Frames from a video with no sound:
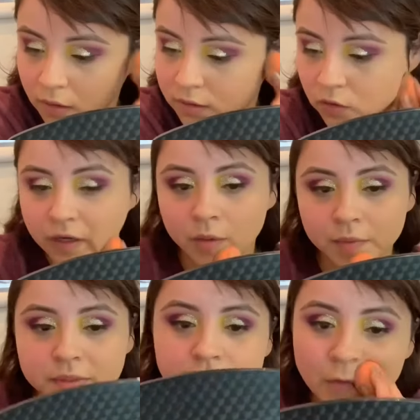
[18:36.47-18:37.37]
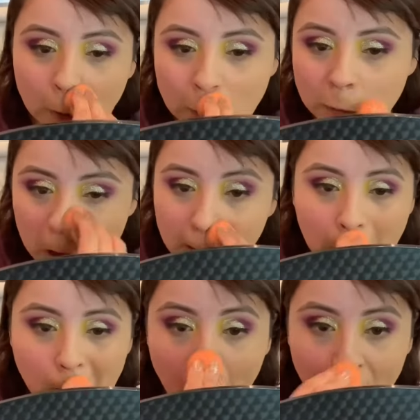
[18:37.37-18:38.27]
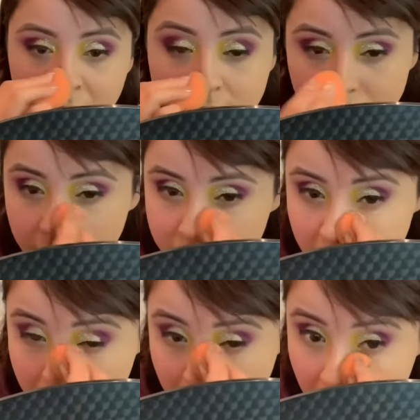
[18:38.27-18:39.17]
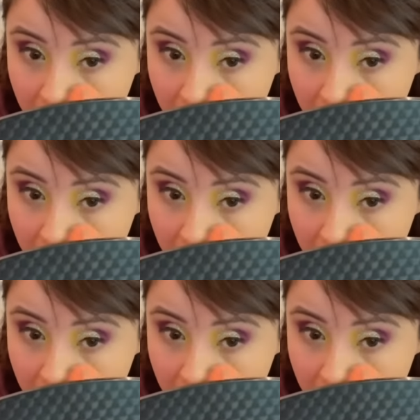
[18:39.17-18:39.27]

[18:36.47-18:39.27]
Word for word: So if I I'm gonna be taking photos, I do not wear this foundation